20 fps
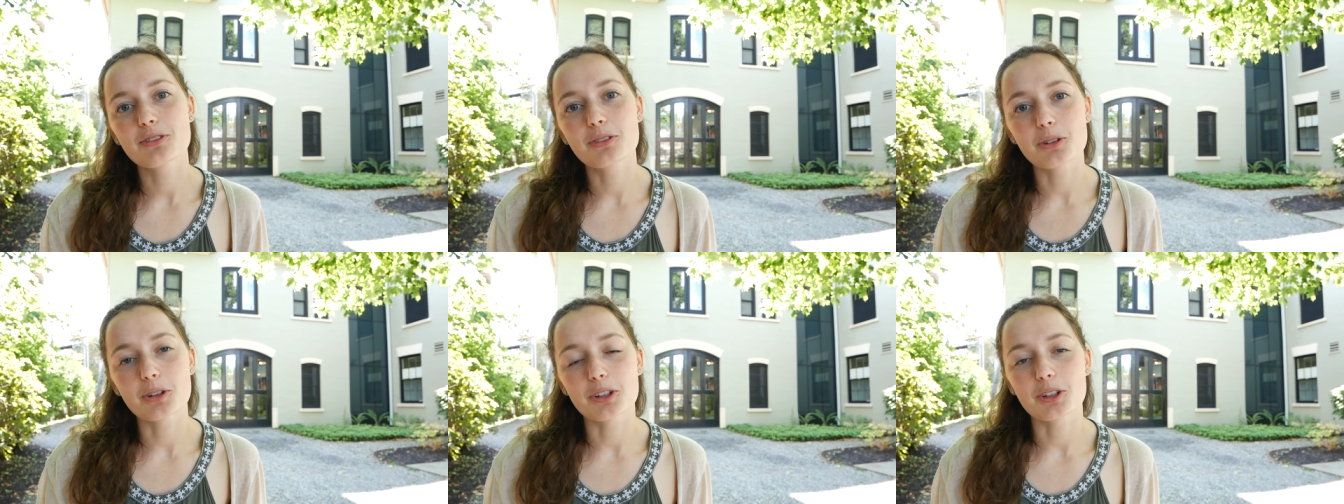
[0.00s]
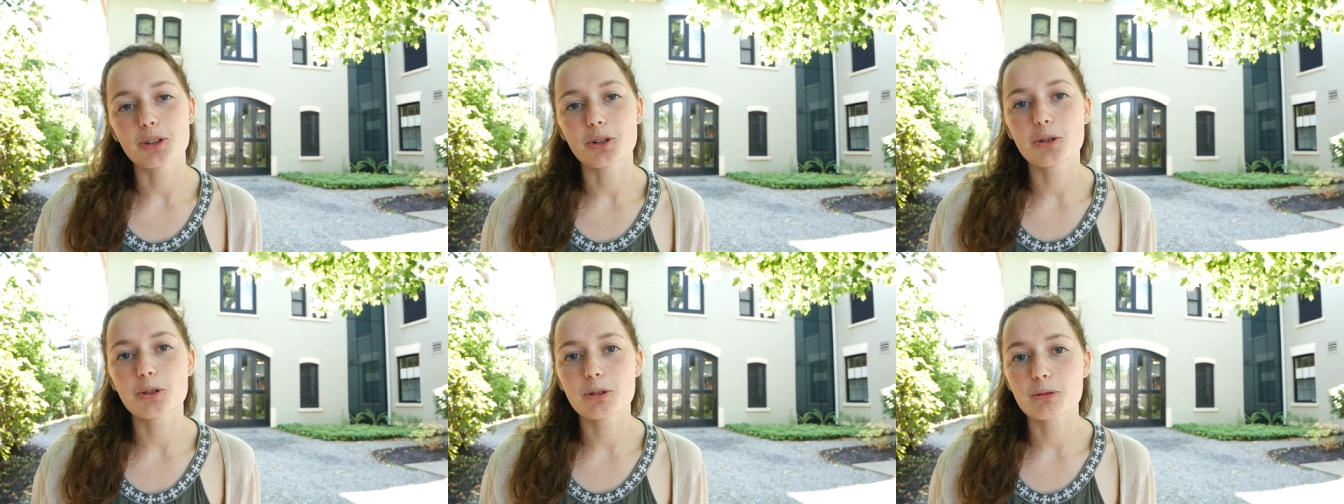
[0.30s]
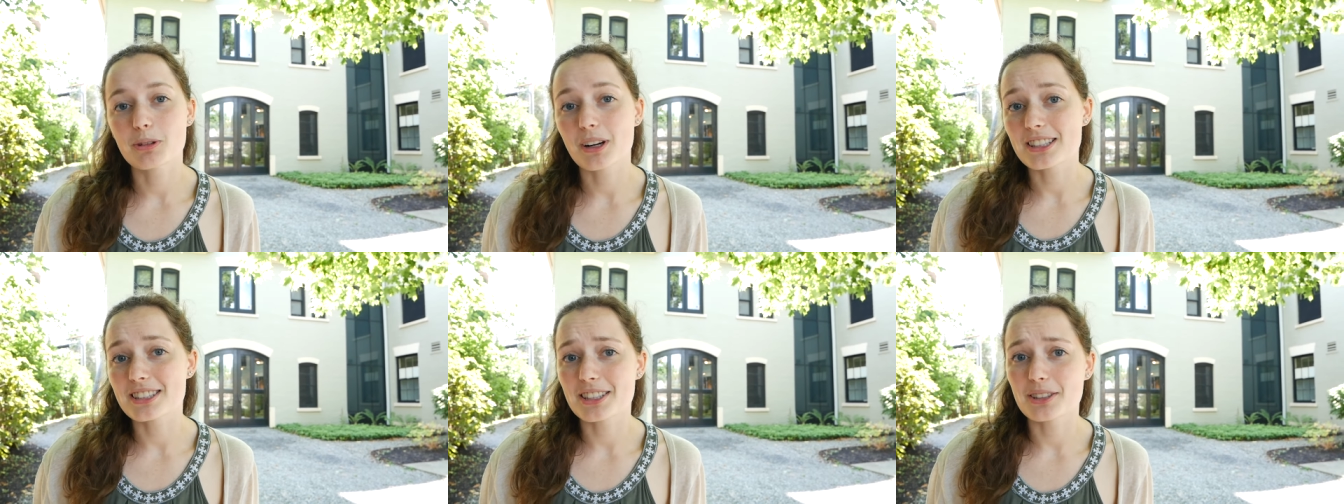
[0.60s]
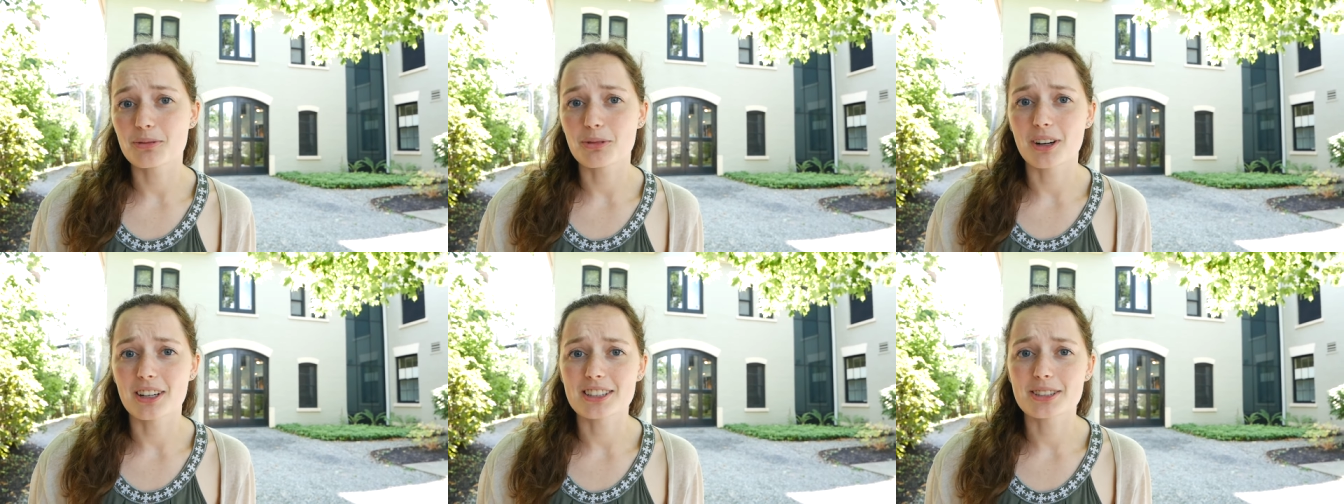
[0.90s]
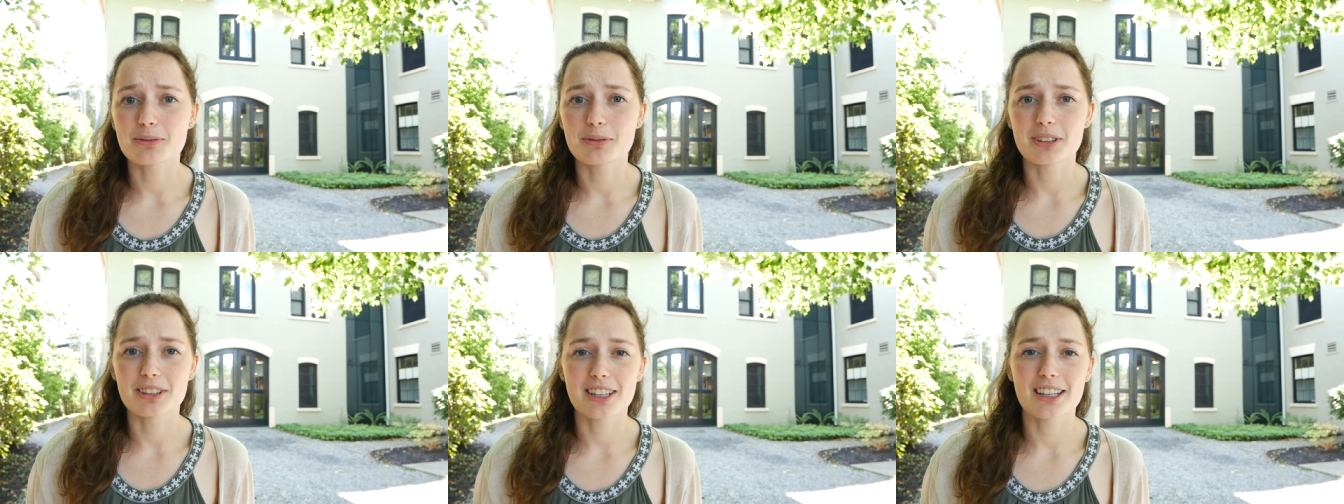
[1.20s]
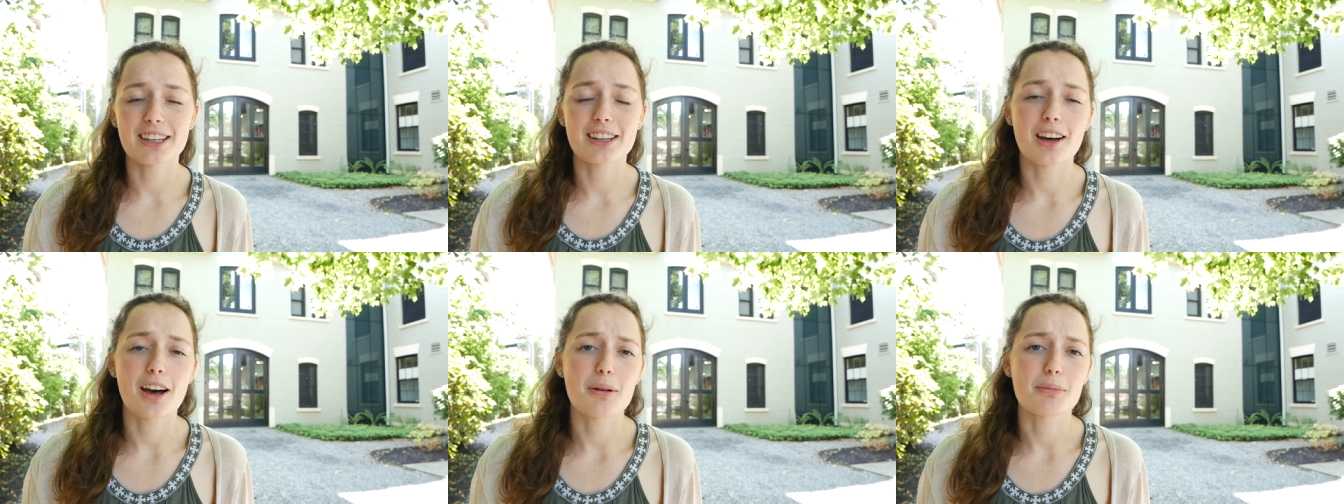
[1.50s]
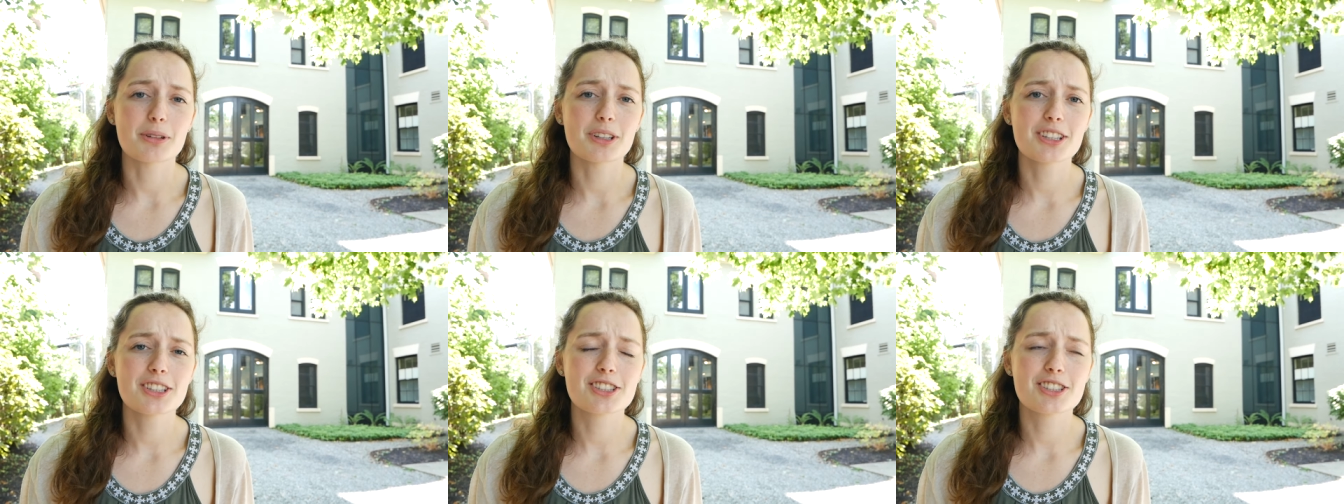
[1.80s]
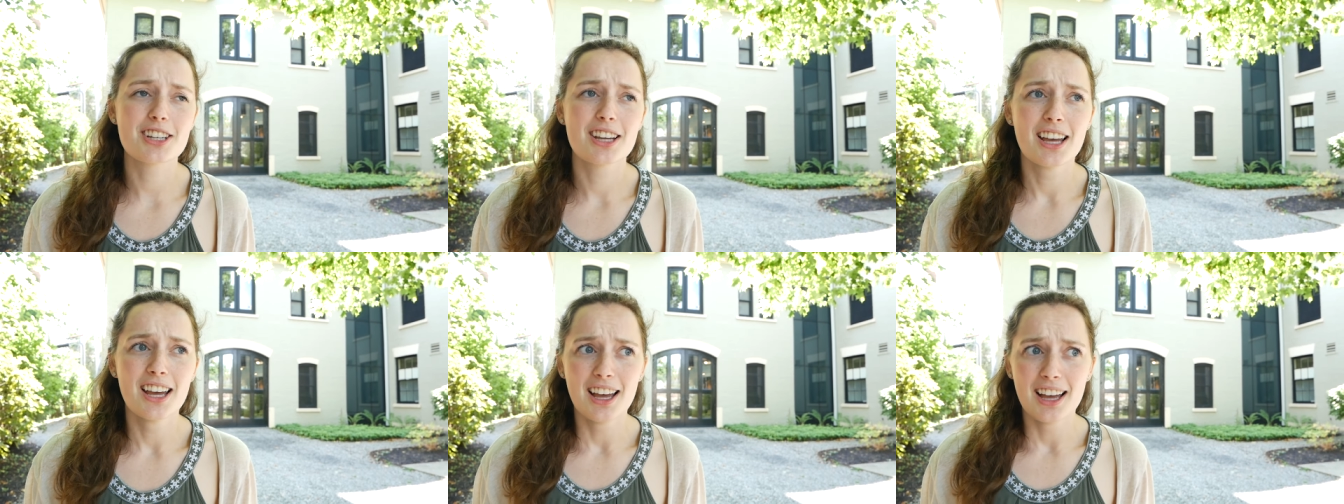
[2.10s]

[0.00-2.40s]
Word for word: for who the president was and what they accomplished.